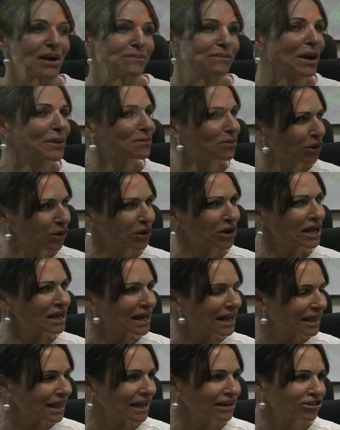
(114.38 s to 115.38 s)
um, my bull
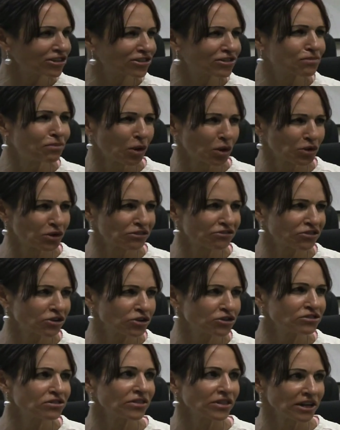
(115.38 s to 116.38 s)
and I like to boulder
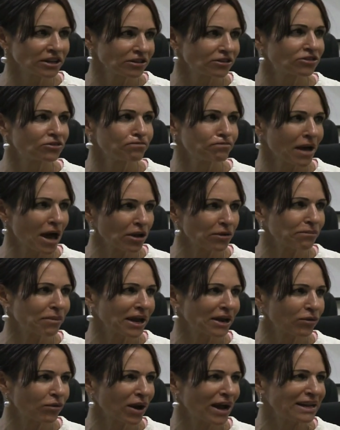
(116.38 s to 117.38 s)
first, and then mountain
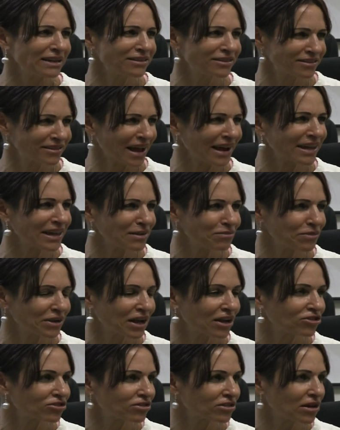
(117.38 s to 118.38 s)
bike ride second
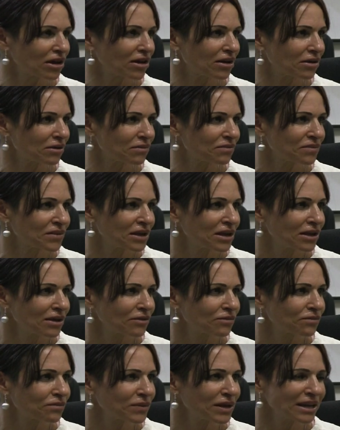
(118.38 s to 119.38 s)
because the okay.
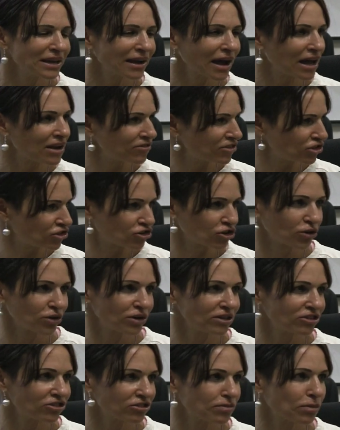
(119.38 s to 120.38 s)
any kind of
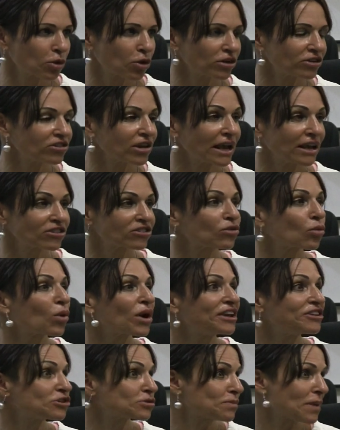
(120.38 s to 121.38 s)
endurance sport takes
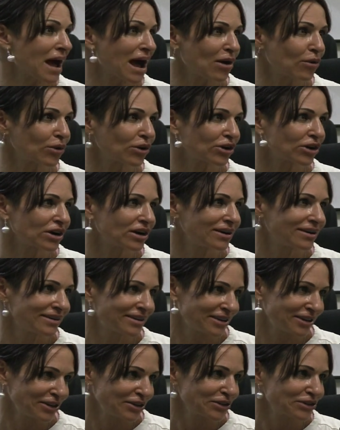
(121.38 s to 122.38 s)
away your power.
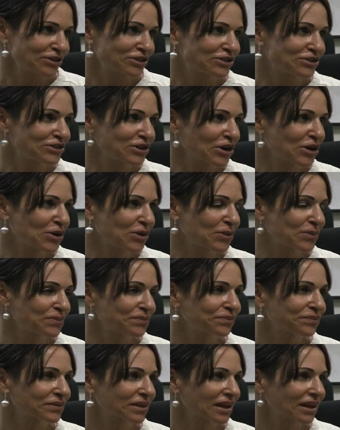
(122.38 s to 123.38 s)
Yeah.
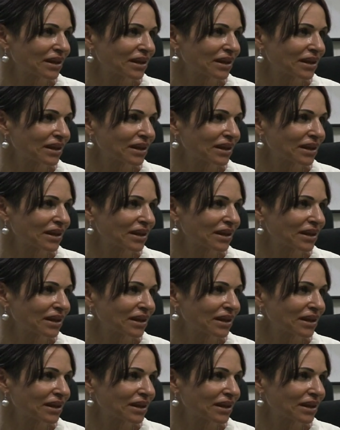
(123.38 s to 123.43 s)
So